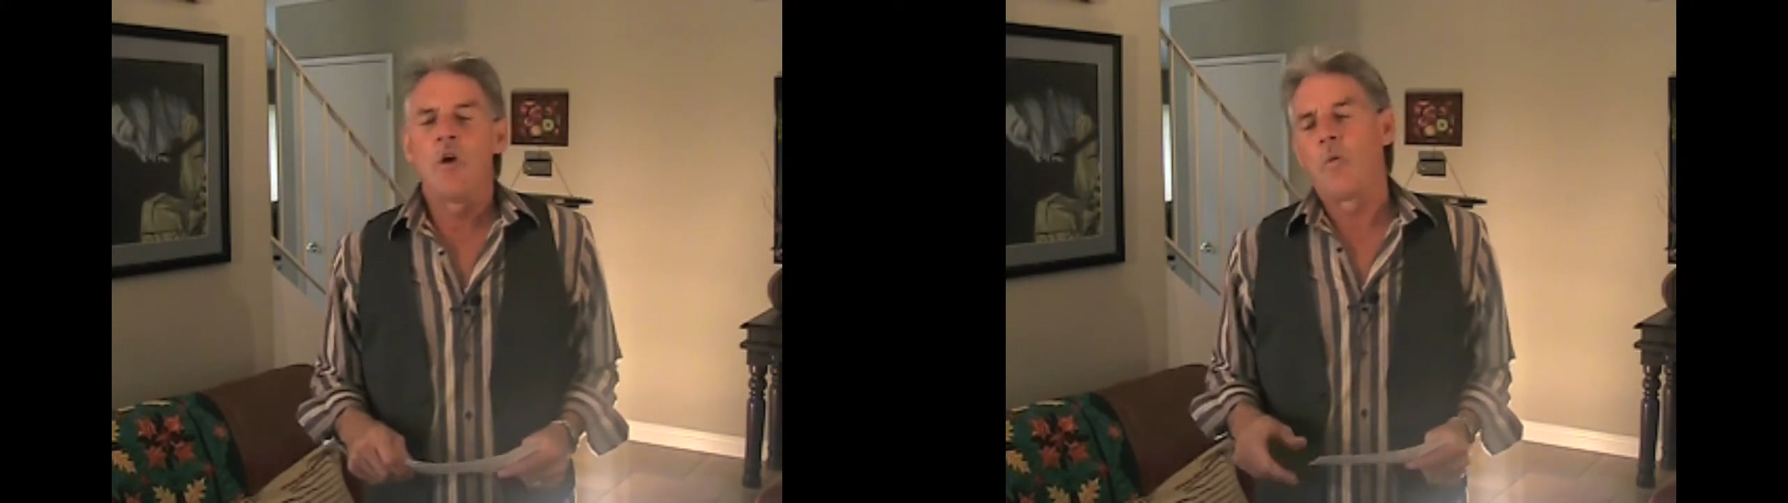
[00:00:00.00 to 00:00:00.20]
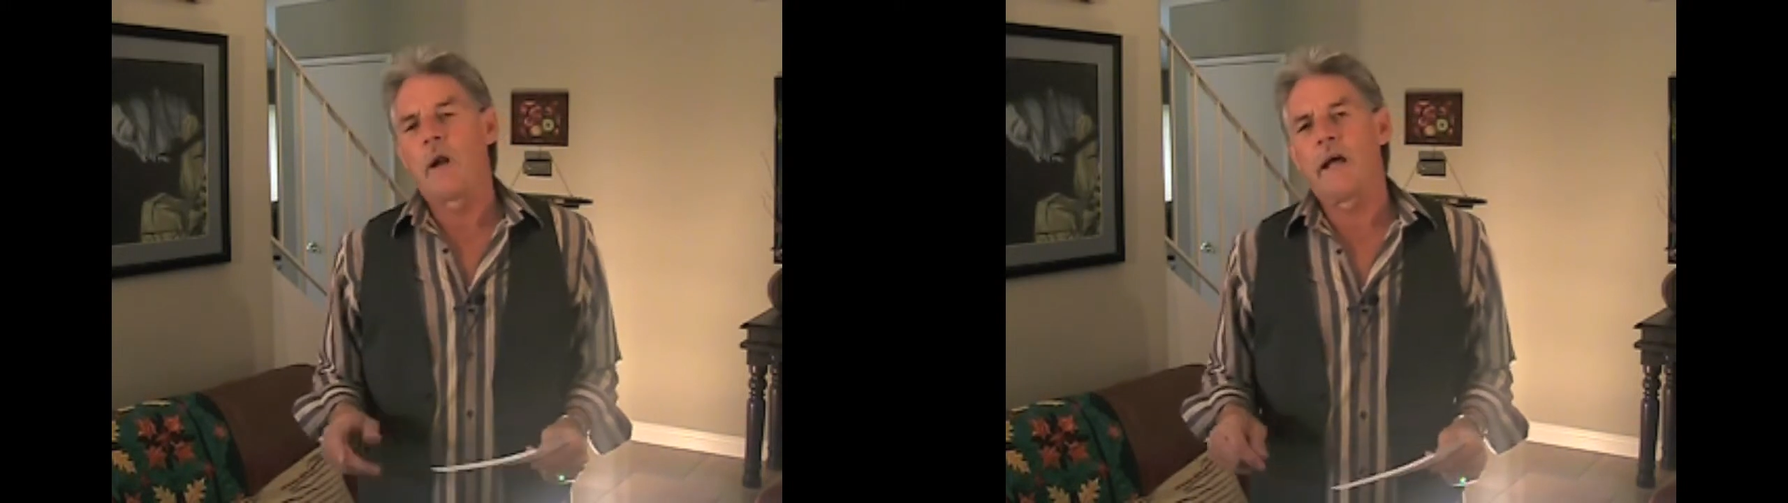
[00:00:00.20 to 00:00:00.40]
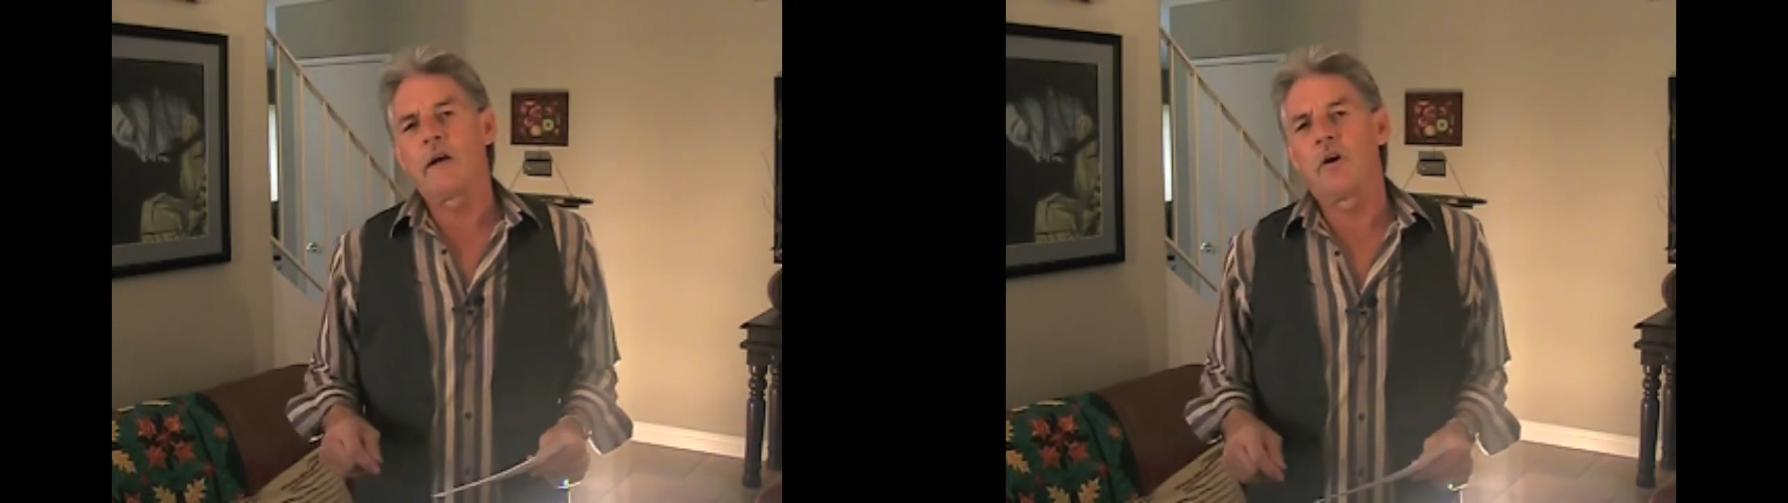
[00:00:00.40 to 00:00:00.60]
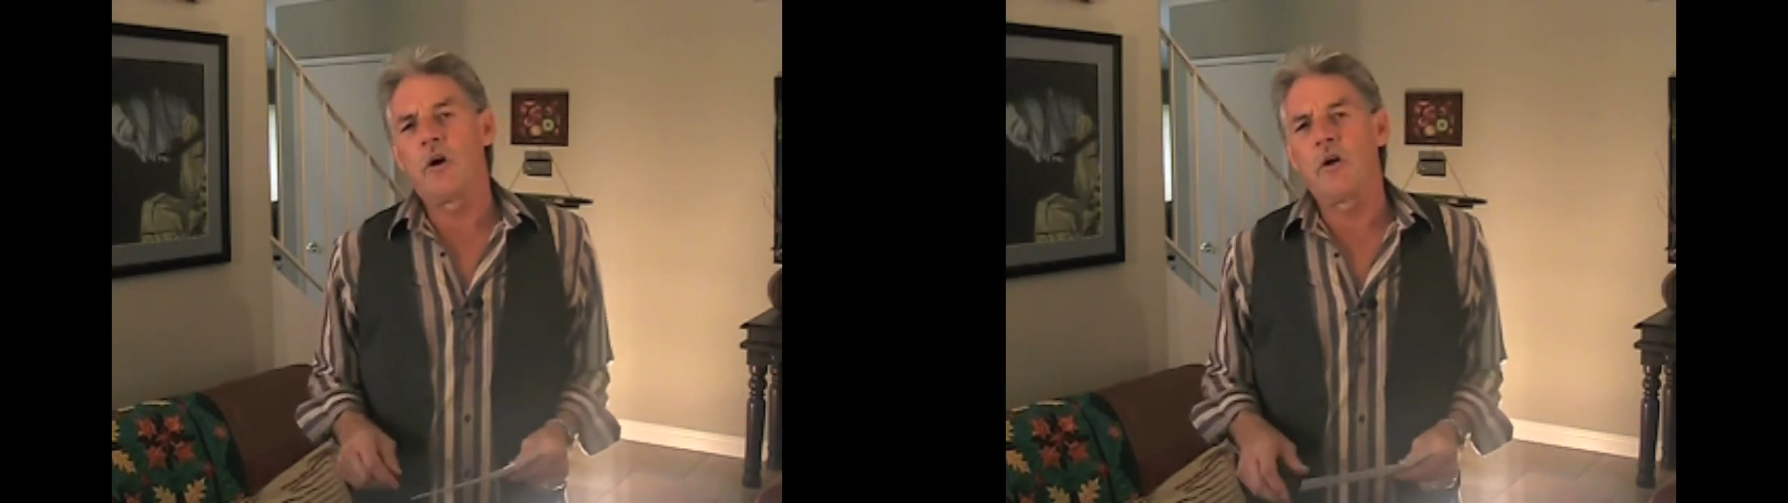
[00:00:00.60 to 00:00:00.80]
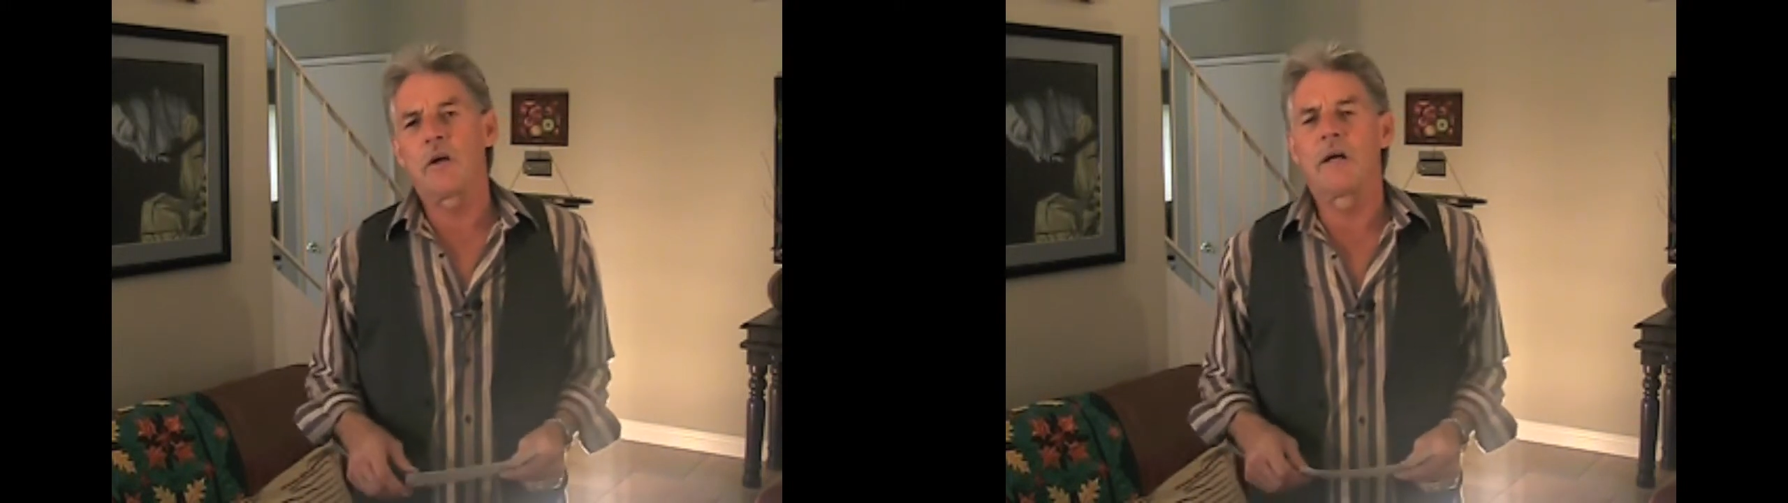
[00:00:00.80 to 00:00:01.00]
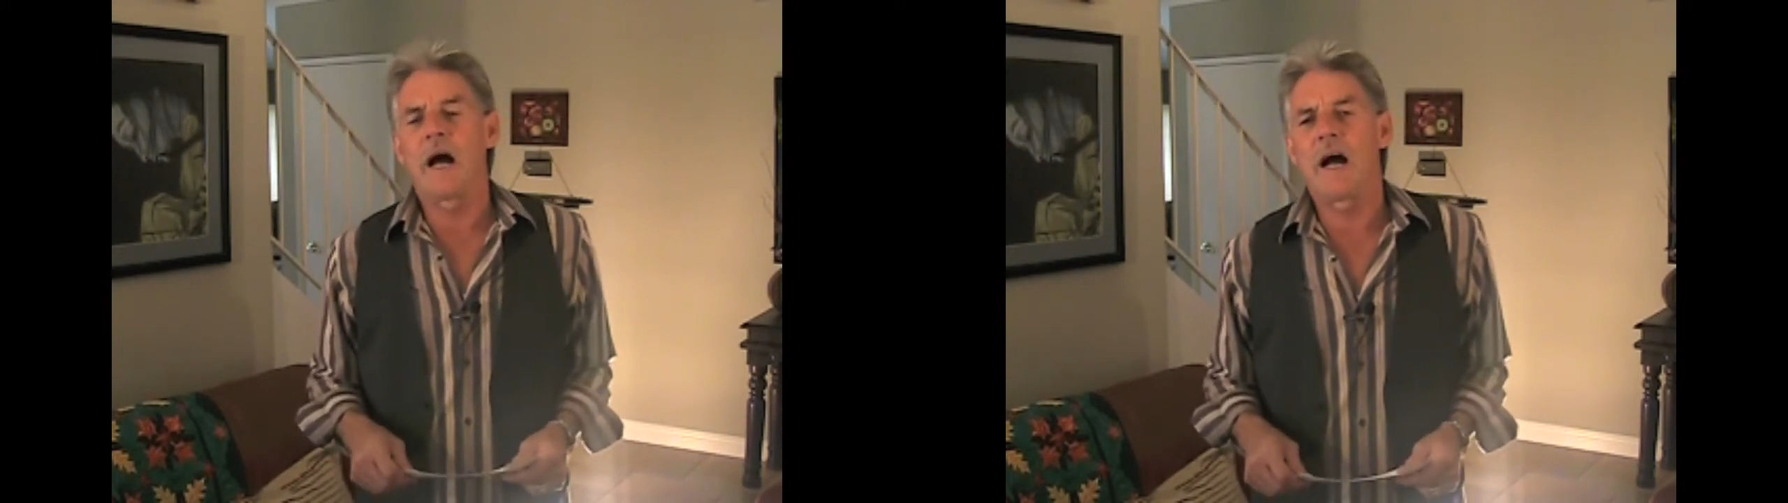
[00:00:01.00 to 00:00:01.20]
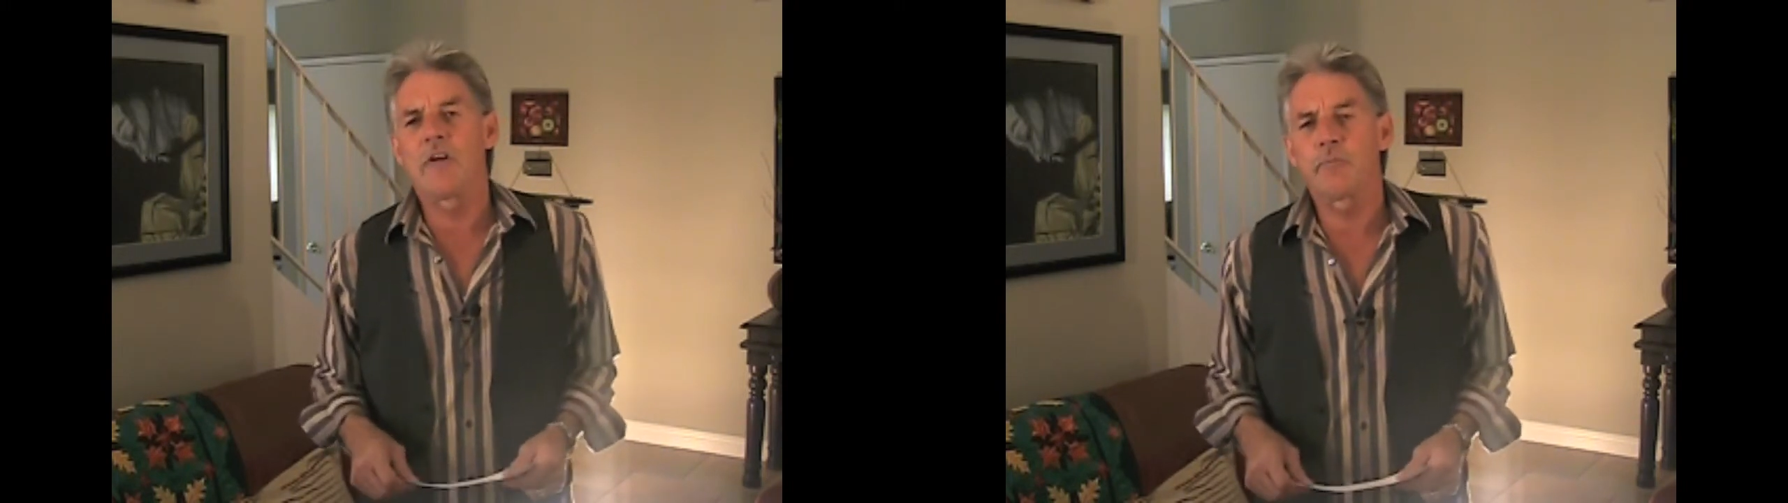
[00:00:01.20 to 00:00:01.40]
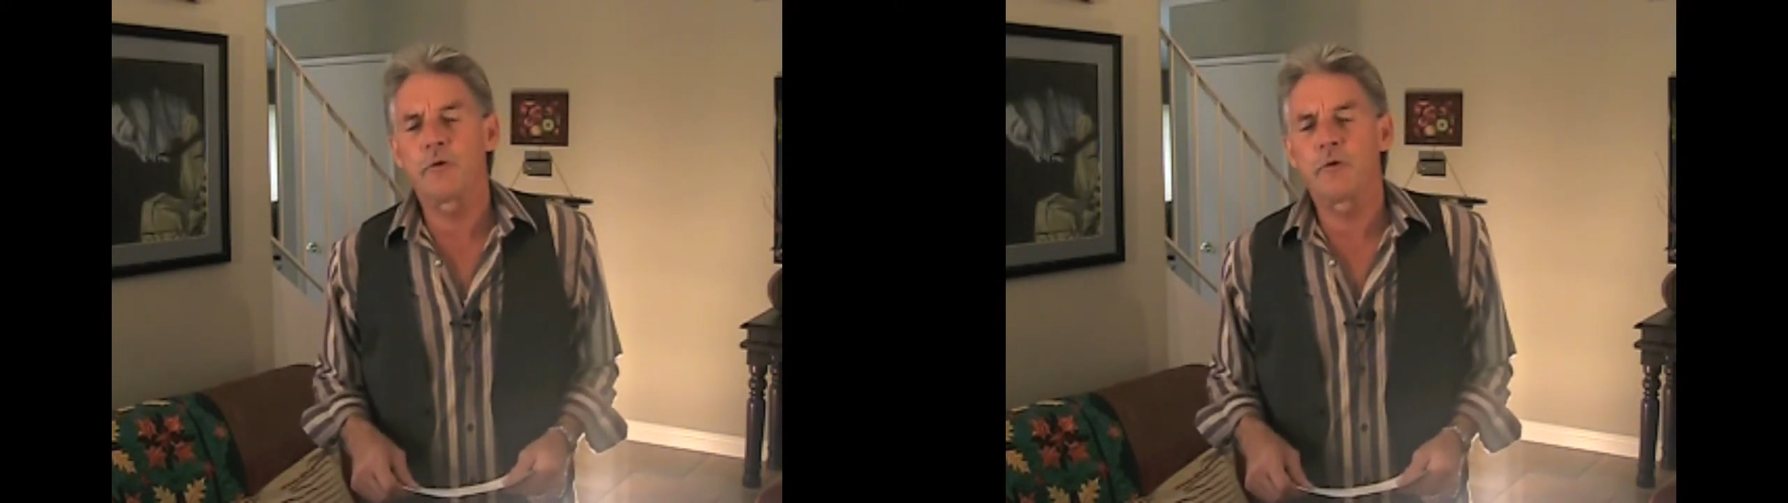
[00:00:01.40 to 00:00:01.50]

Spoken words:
what I call God's